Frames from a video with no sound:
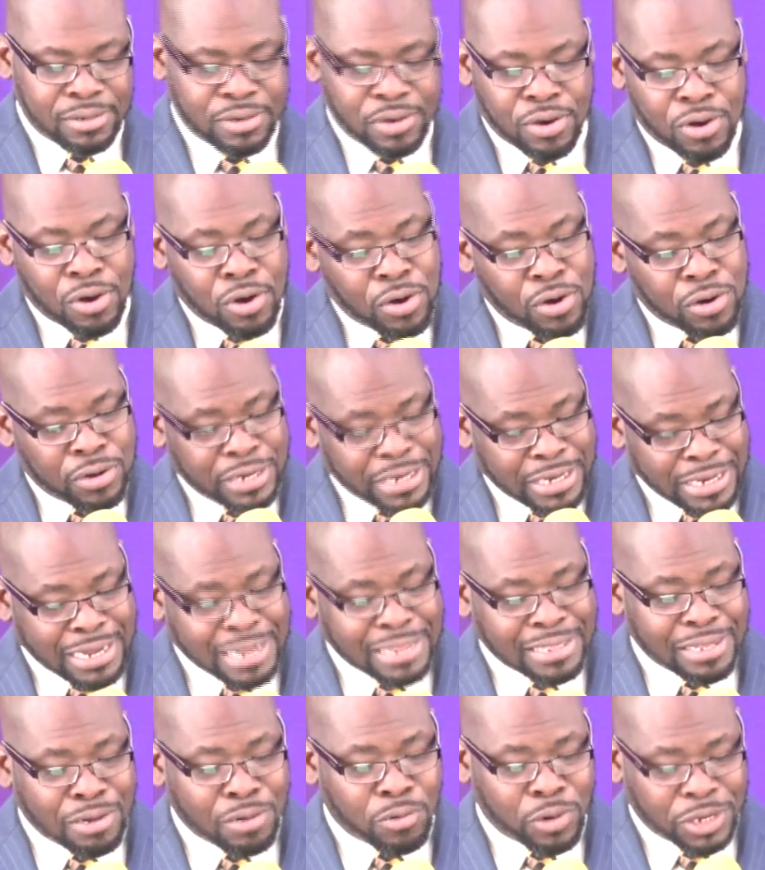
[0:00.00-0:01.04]
or in
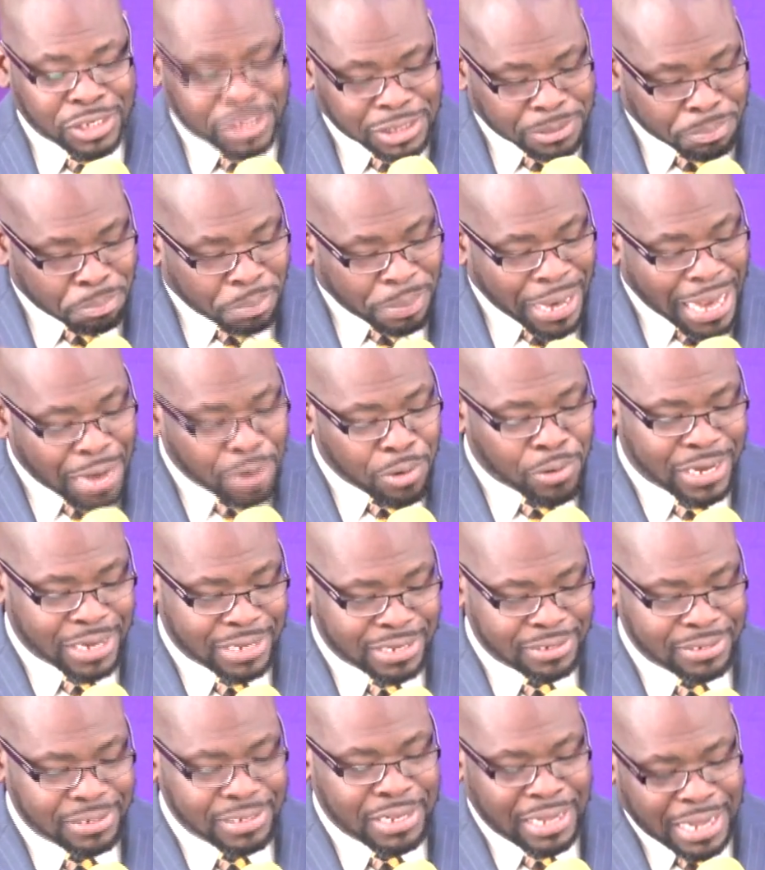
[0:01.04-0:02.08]
other words, power
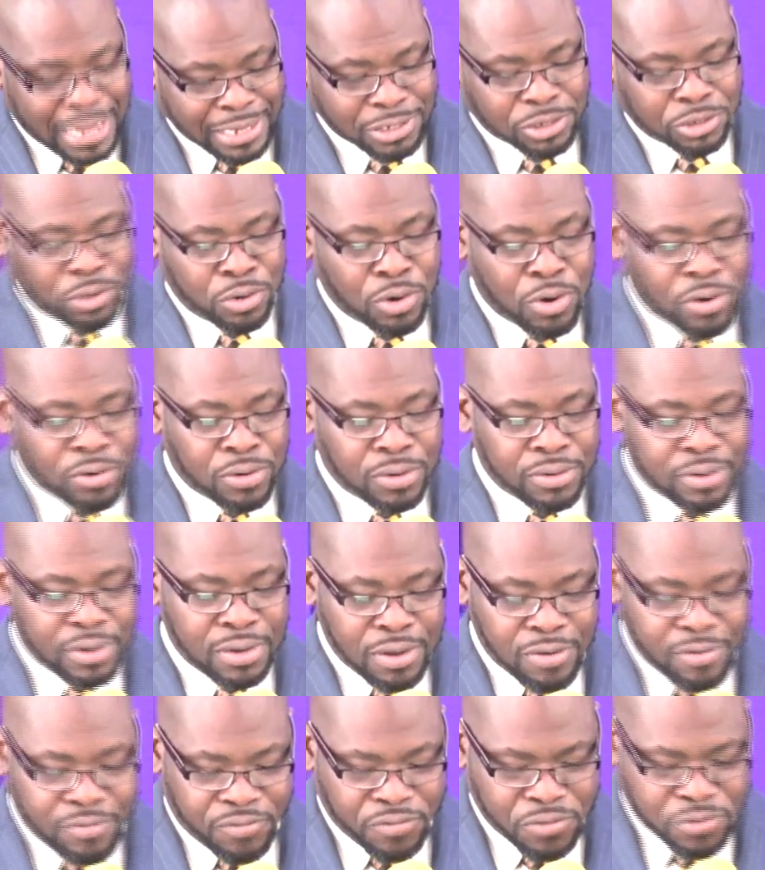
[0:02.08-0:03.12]
has gone
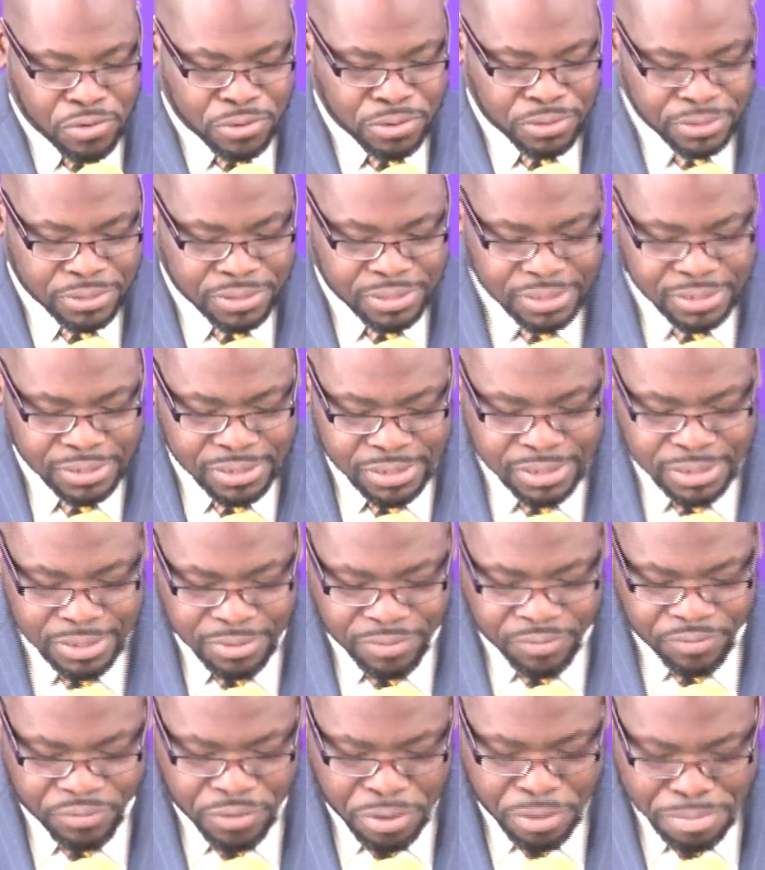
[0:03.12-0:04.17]
forth
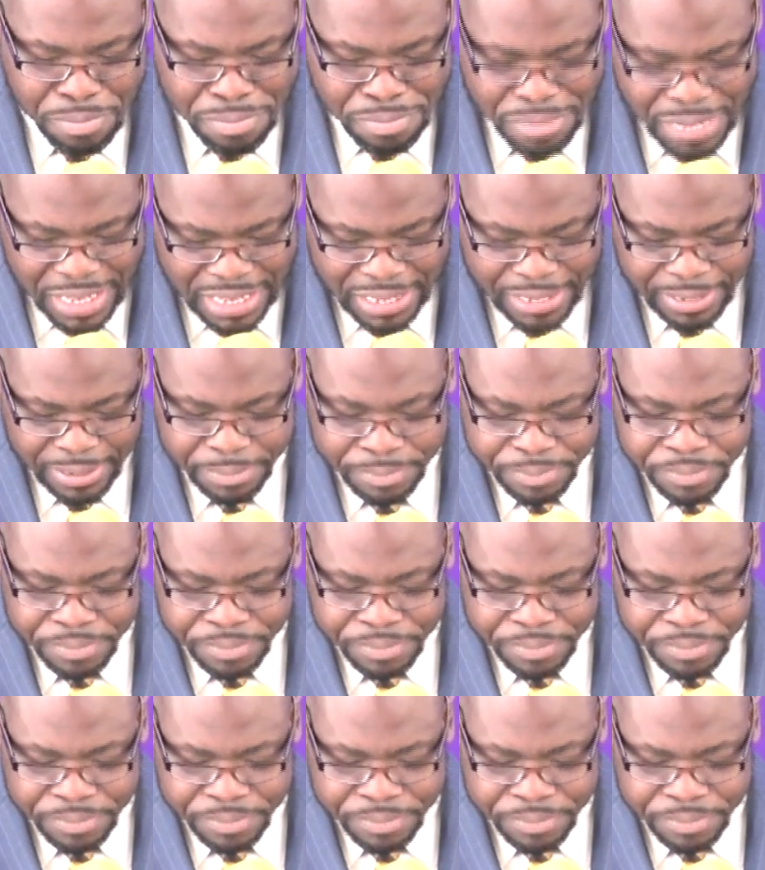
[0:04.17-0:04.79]
from me.